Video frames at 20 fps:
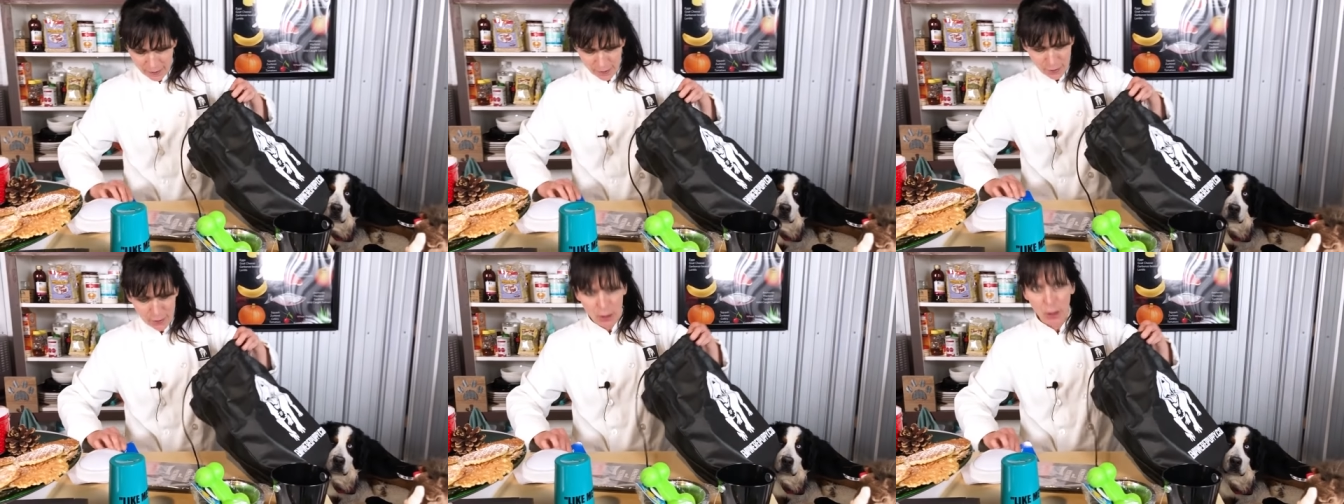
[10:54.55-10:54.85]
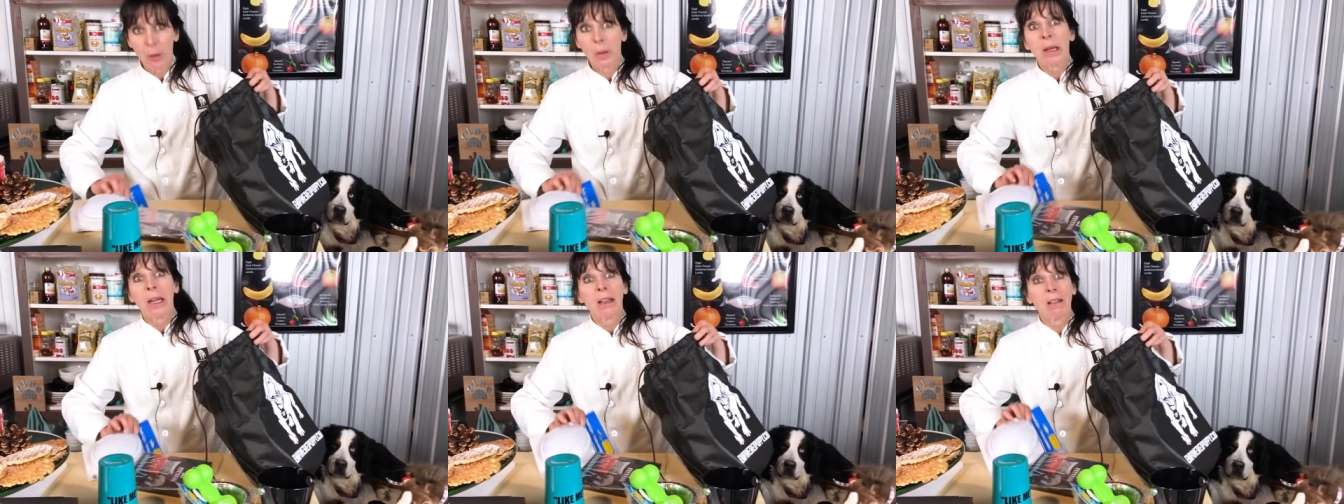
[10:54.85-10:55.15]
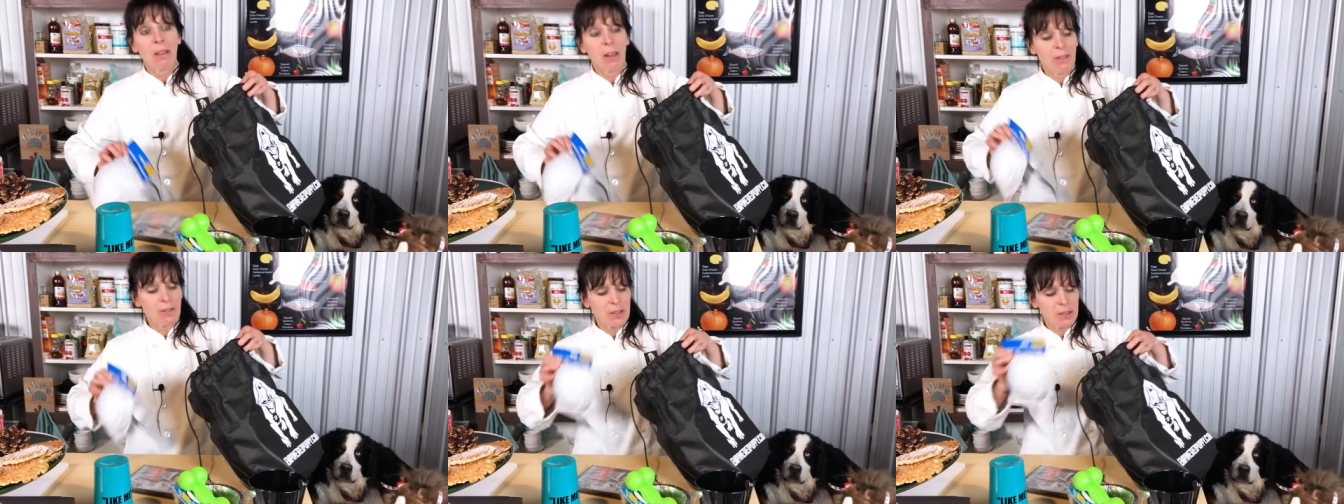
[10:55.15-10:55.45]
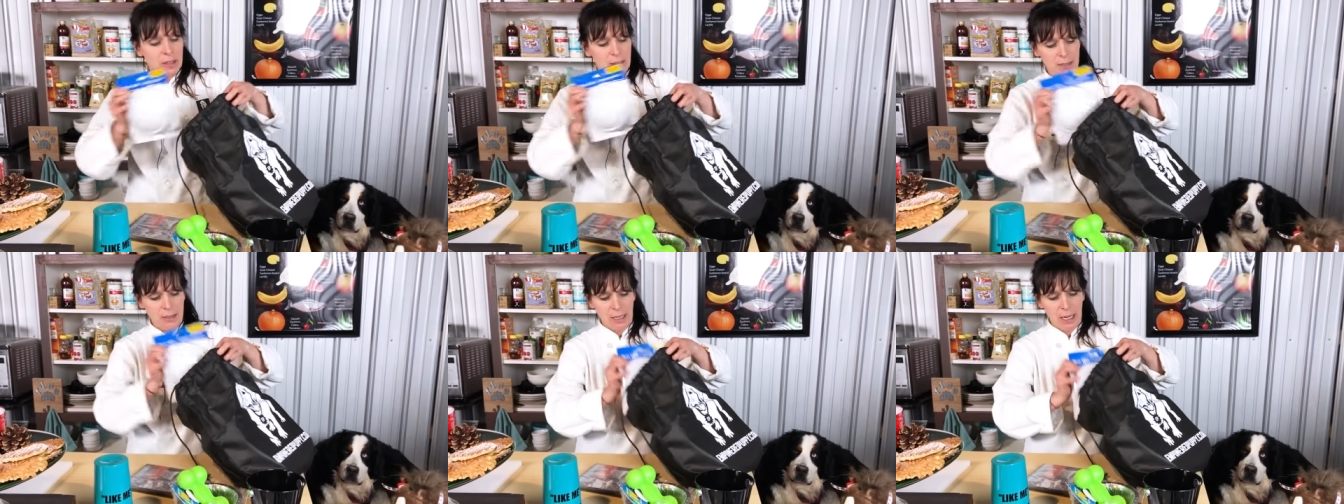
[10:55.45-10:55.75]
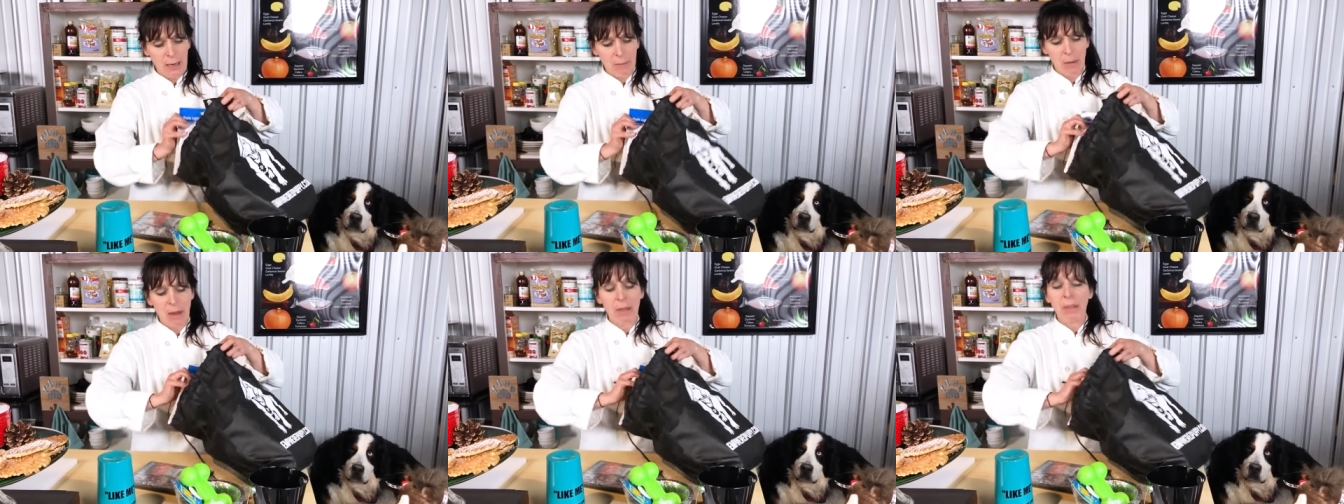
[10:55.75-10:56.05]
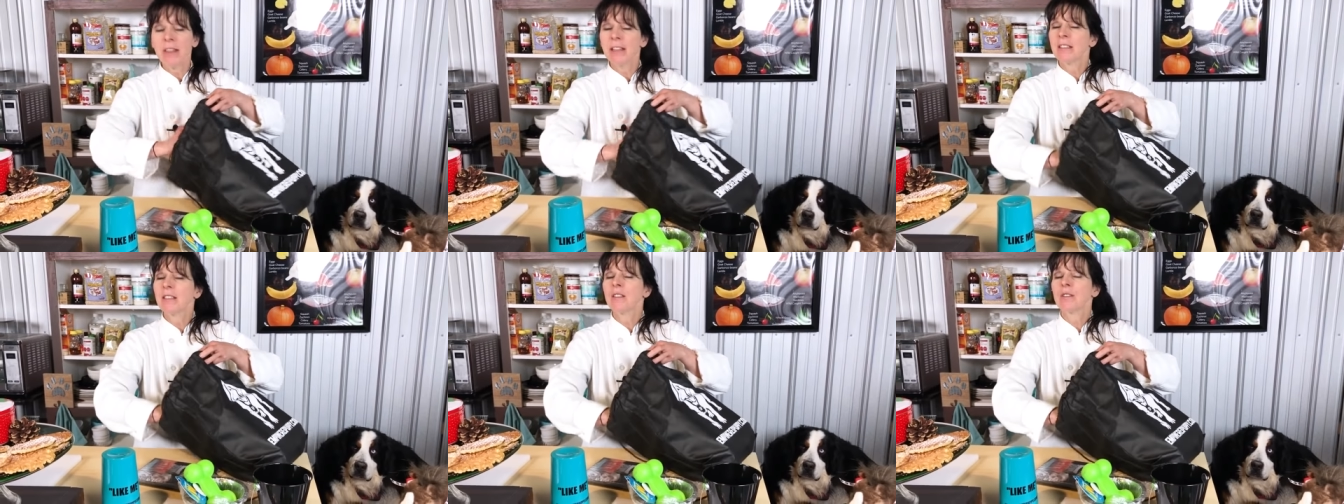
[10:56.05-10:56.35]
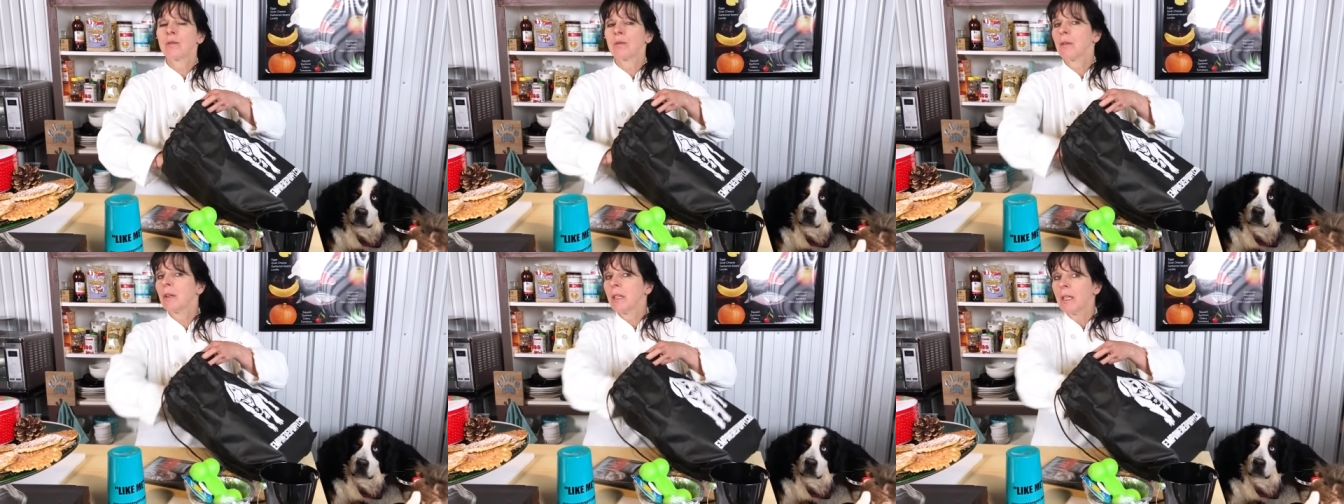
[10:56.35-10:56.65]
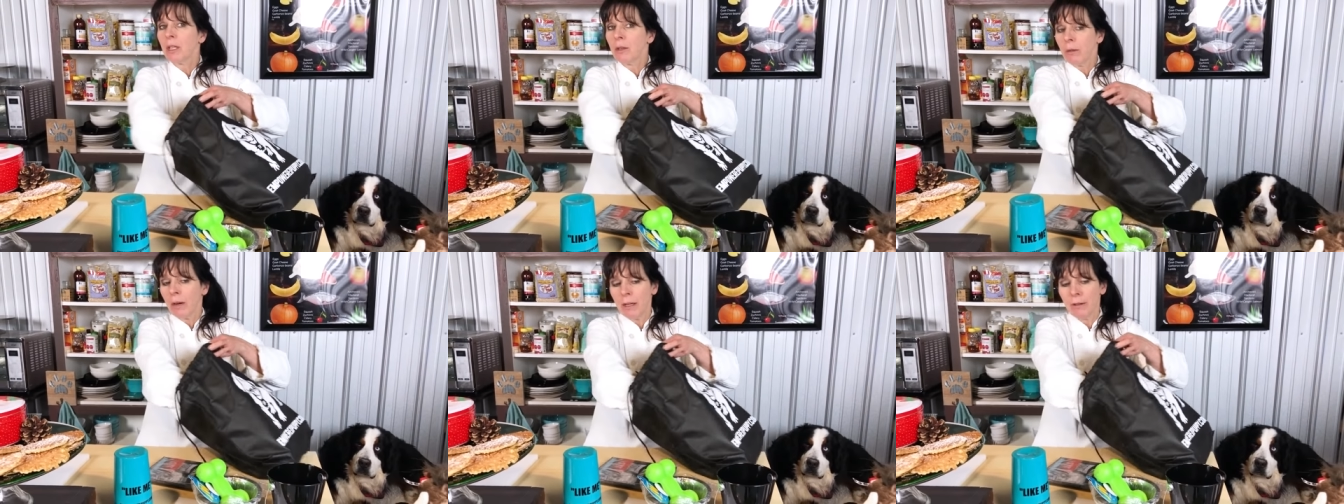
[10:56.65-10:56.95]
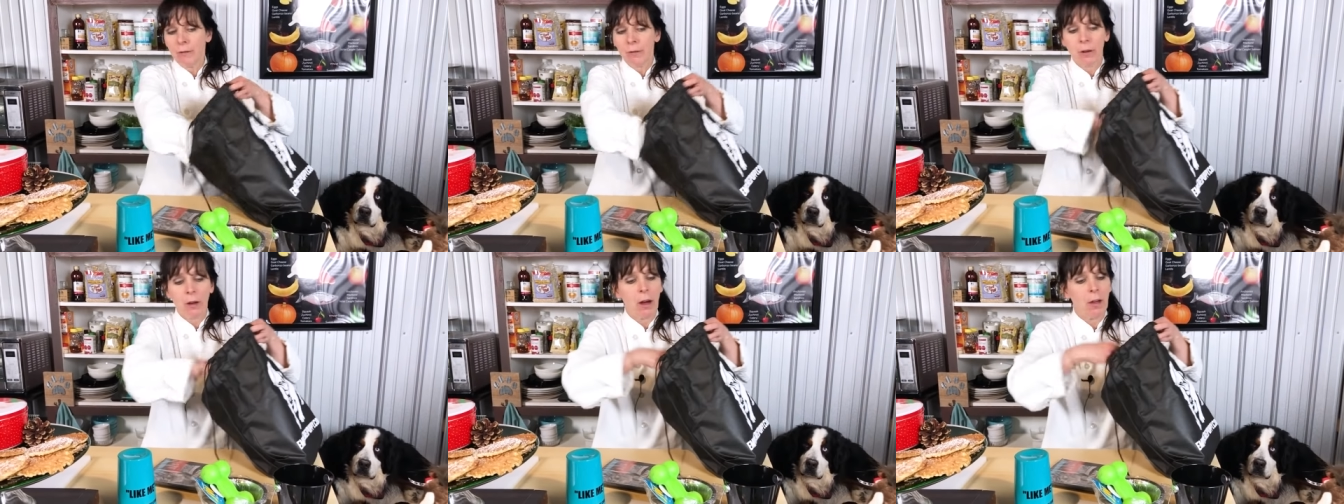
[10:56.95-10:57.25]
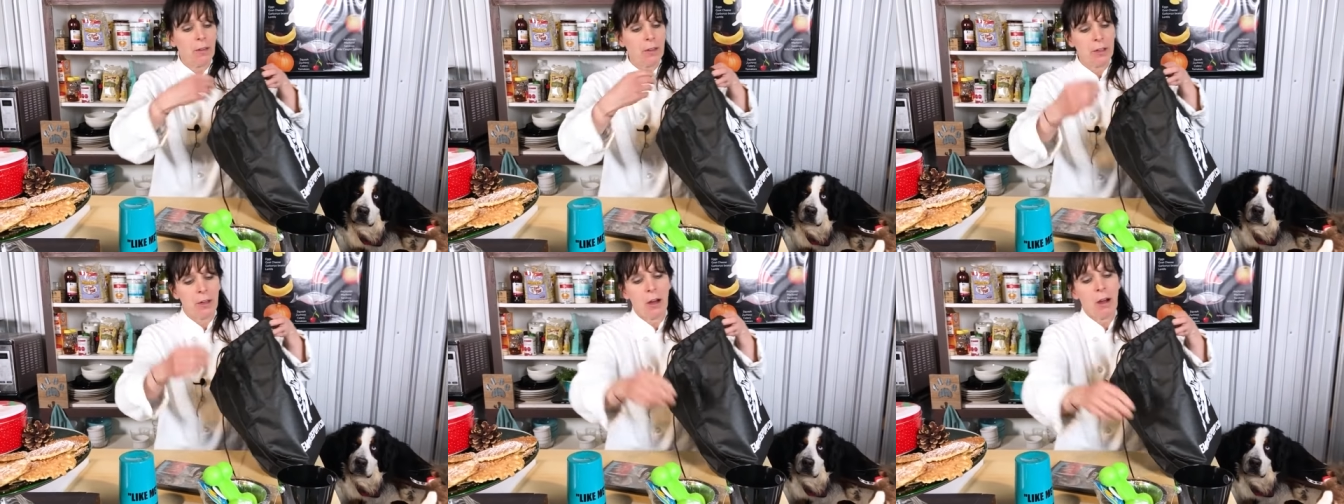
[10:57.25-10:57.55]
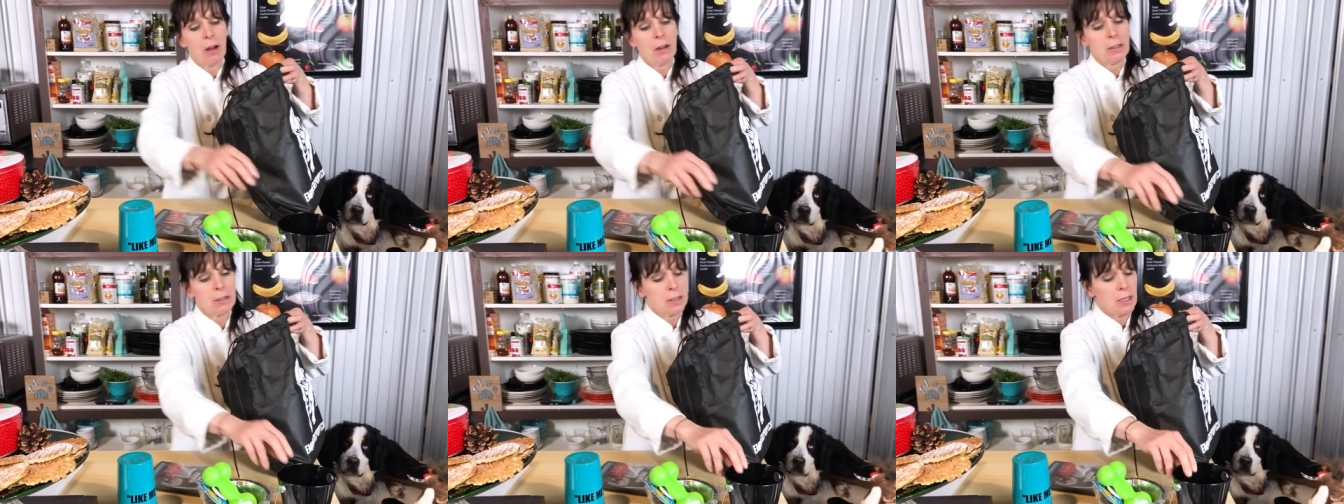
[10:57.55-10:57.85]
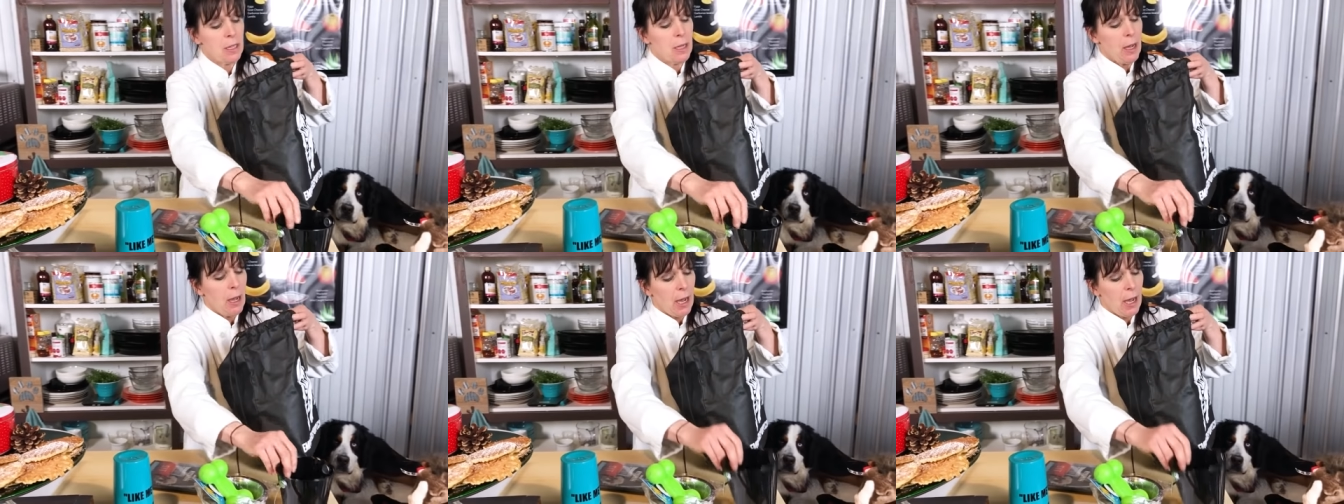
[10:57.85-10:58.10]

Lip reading: So he loves this game. And this is really great for all the dogs